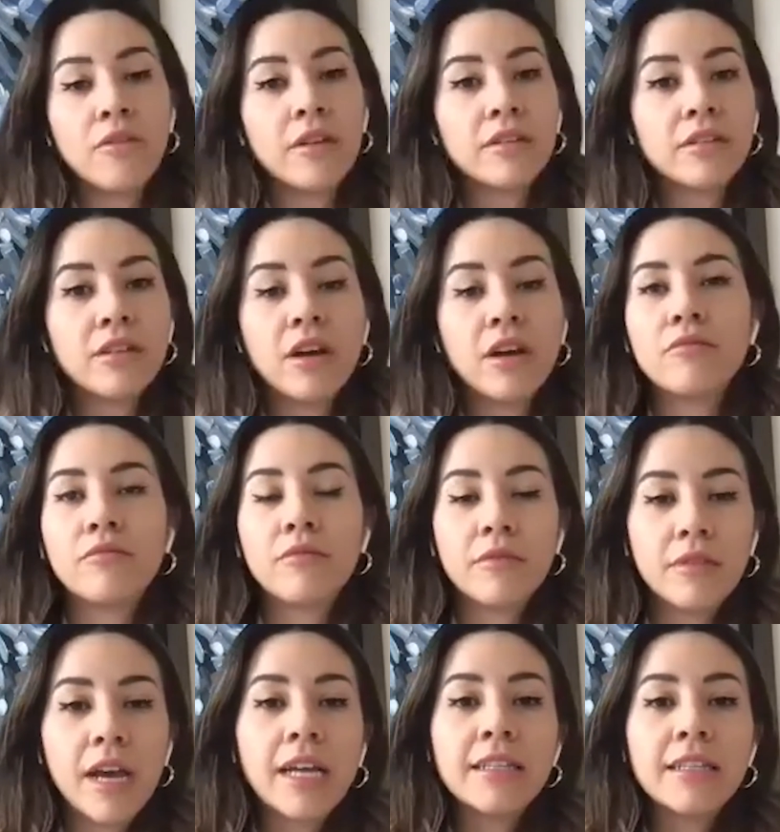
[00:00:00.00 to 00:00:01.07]

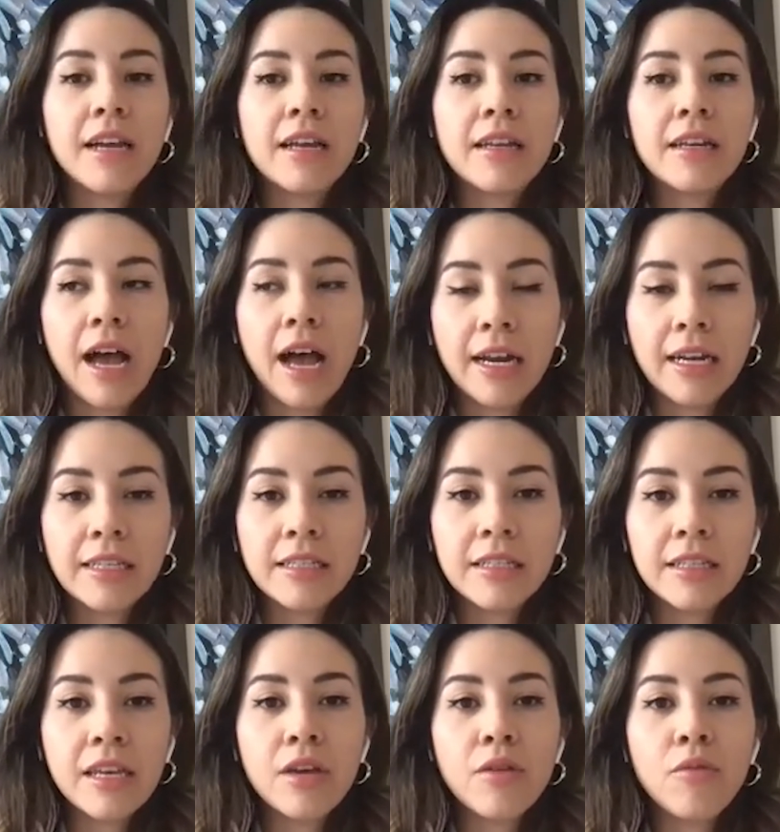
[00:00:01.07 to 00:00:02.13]
that's
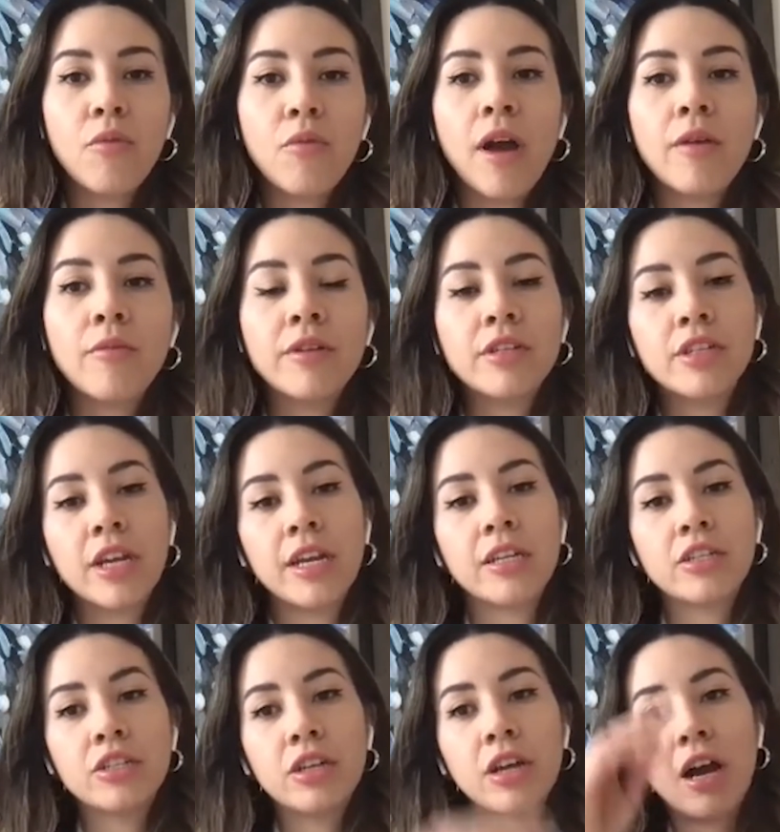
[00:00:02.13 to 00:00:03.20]
honestly why we
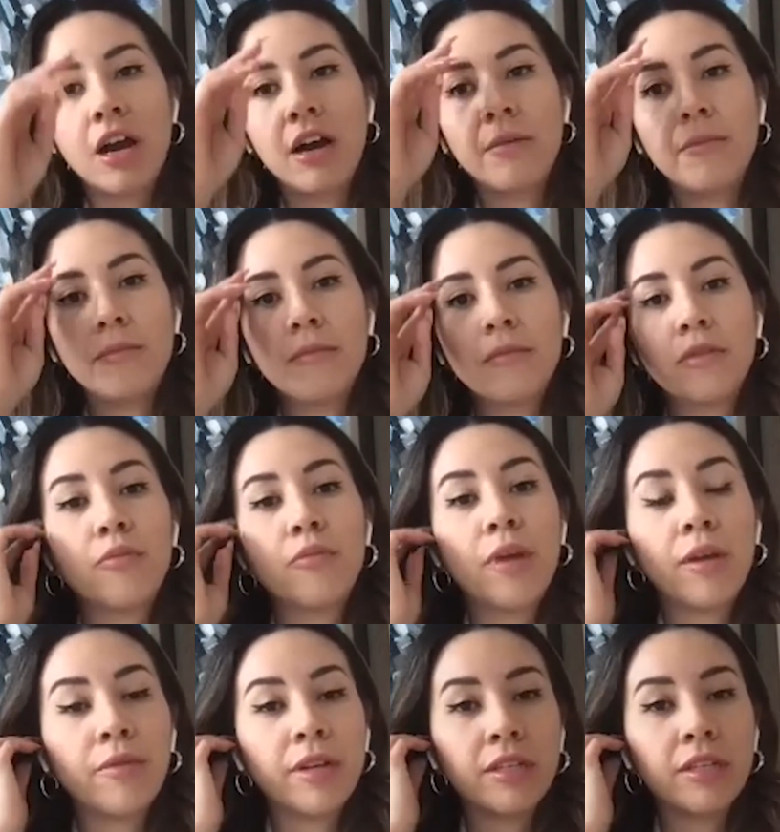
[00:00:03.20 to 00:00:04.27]
changed the way
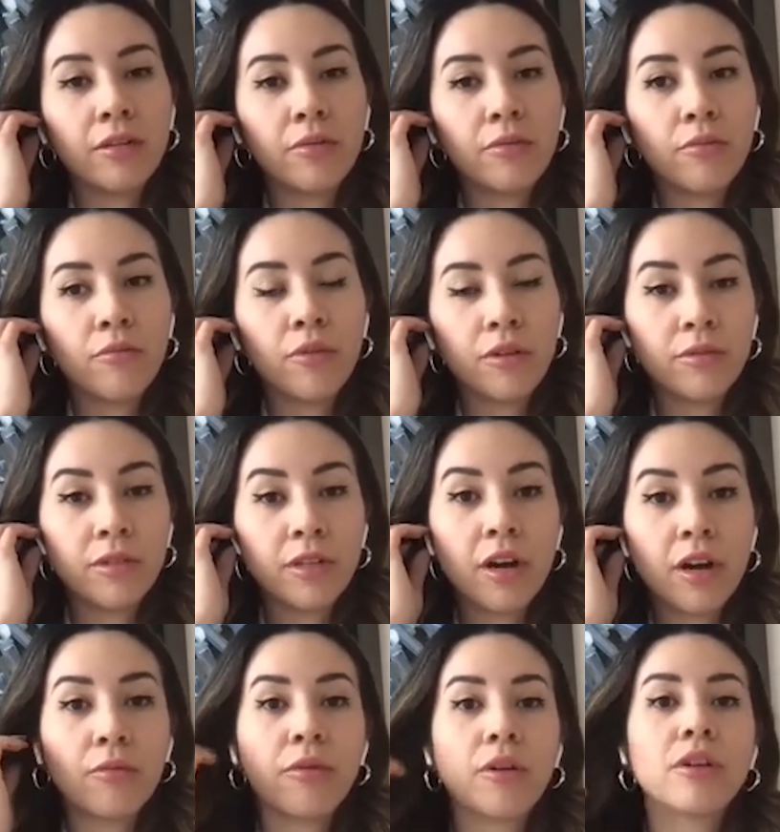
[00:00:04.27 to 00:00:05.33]
we did
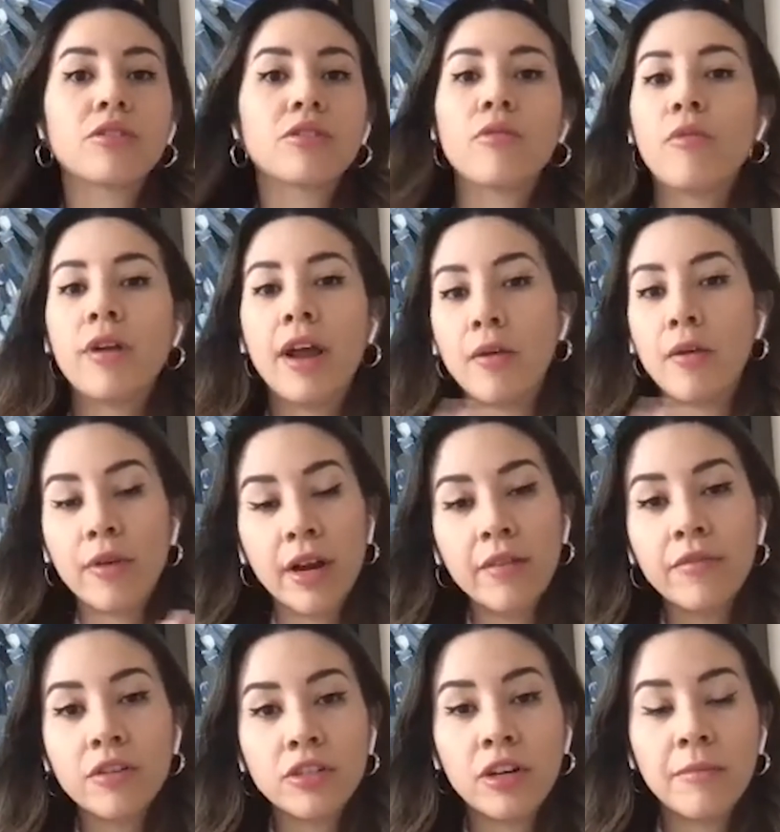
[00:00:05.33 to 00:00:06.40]
our work. So when I
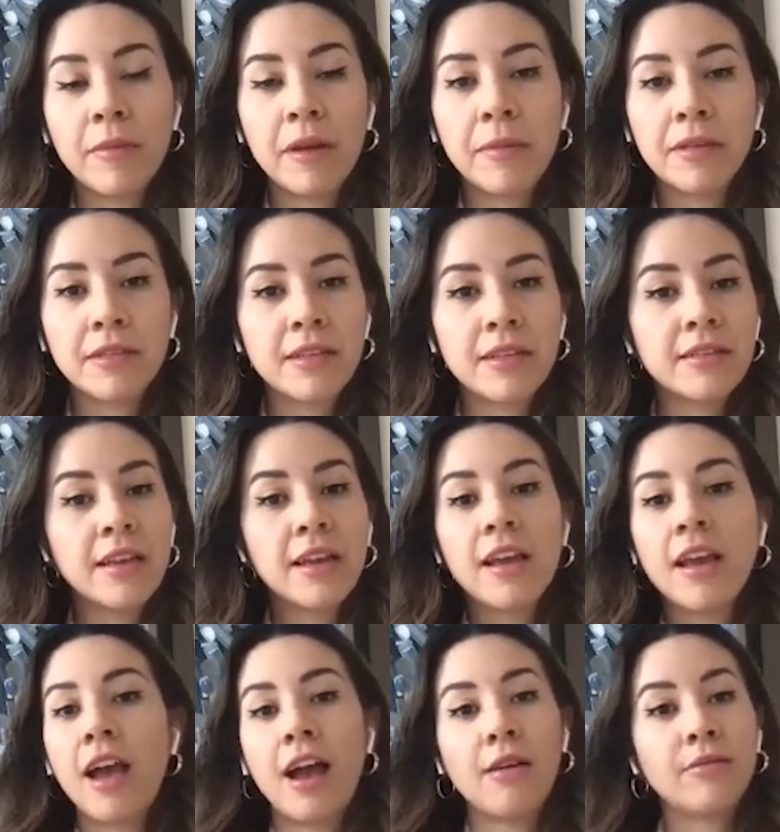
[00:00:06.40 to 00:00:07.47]
first started my business,
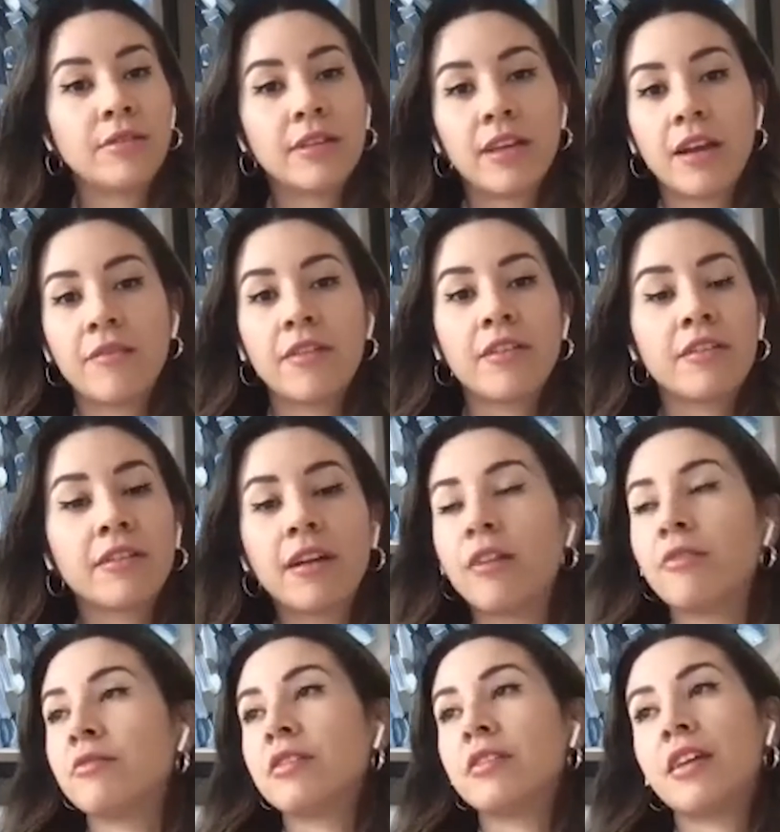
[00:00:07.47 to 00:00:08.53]
I was like every other
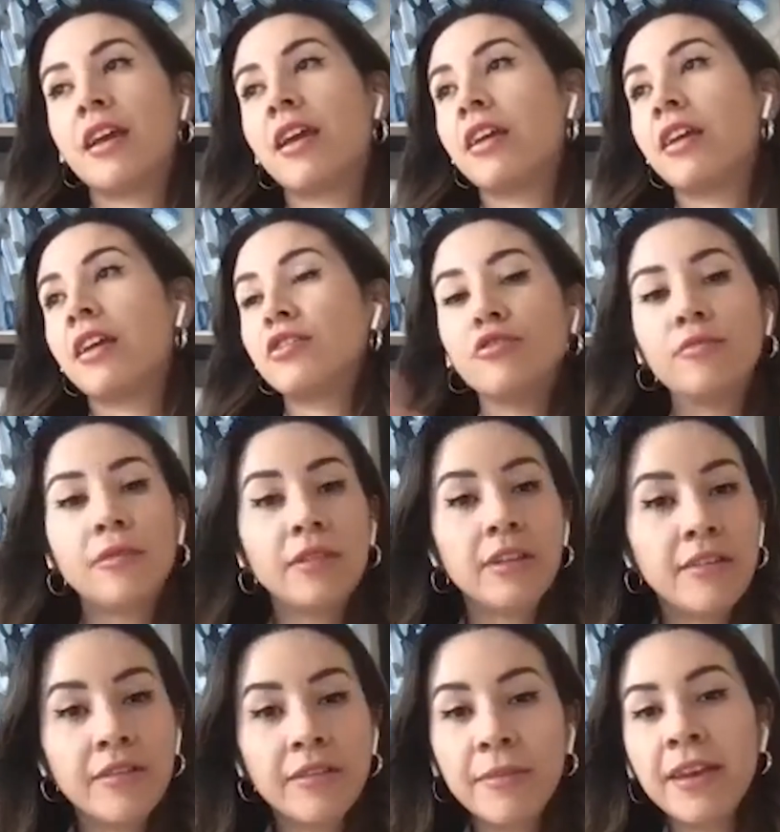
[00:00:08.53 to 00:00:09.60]
accountant. Hey, you
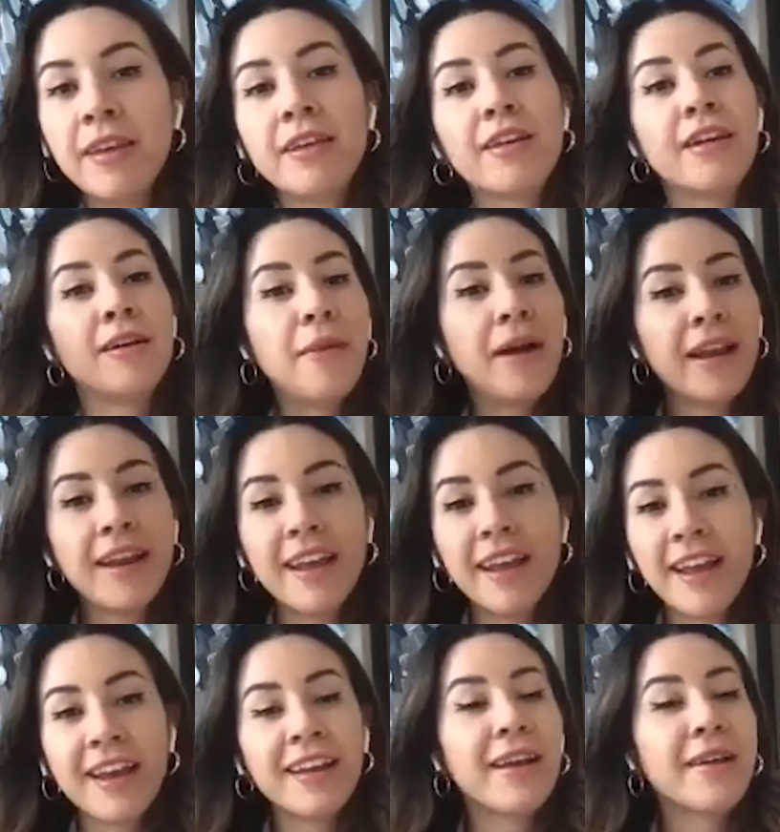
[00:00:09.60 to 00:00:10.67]
believe in me? Come on
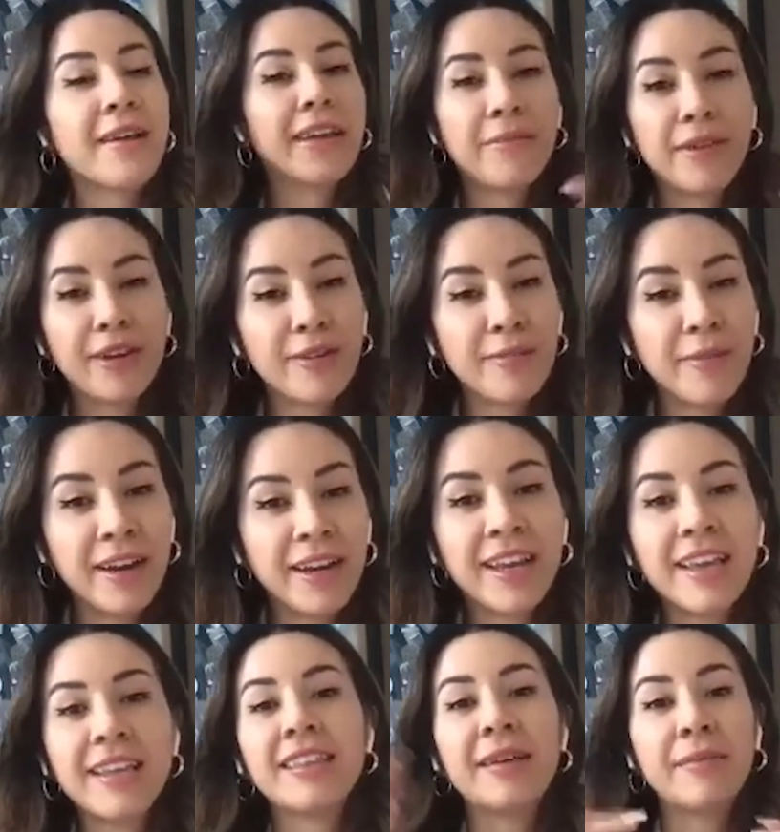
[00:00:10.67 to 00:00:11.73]
in, give me your
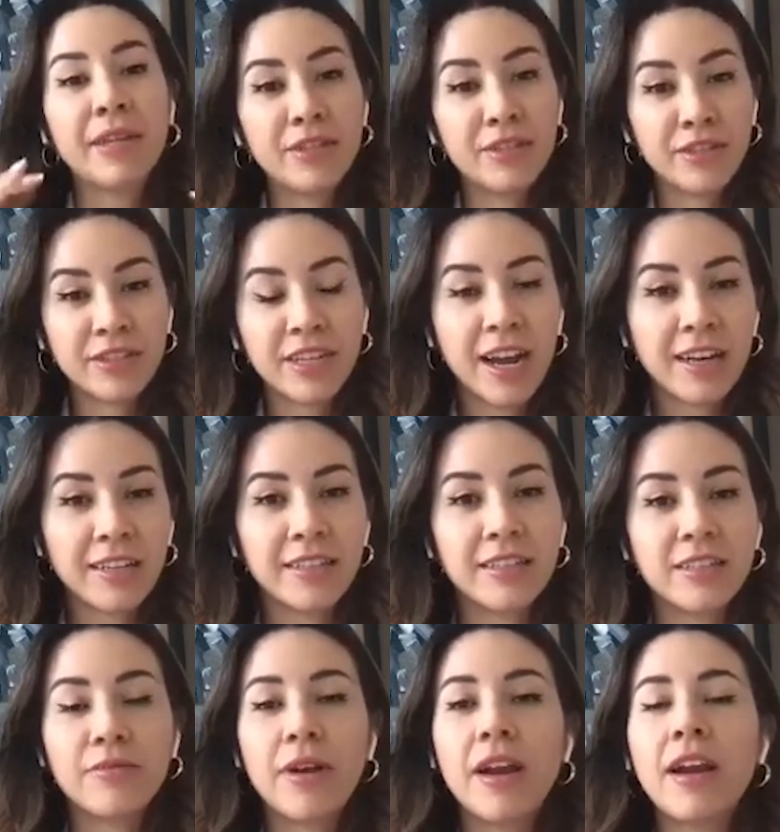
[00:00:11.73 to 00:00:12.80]
money, let me do your
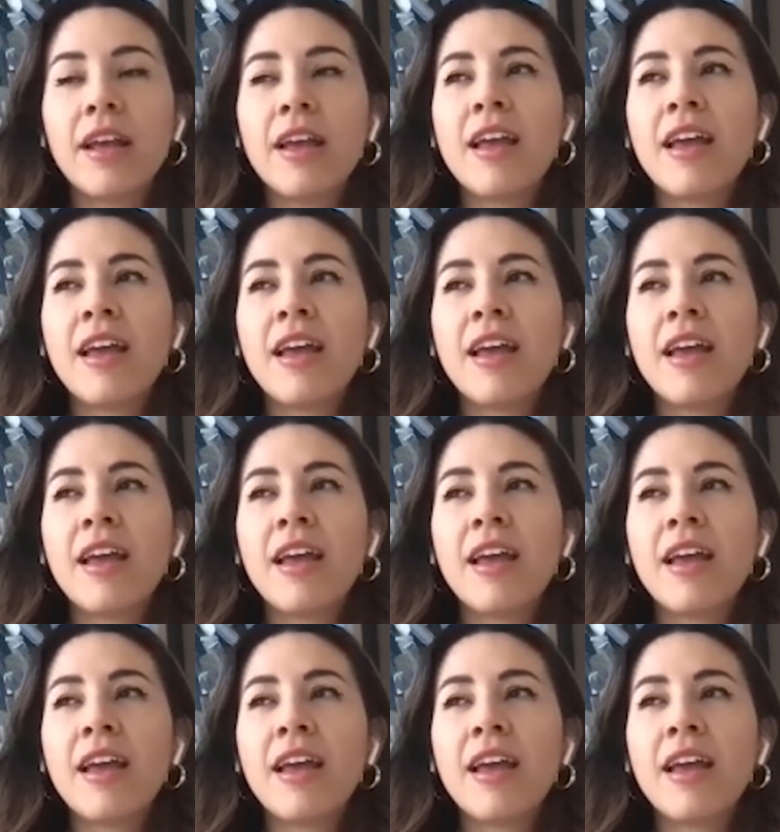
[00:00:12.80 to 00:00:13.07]
taxes, right?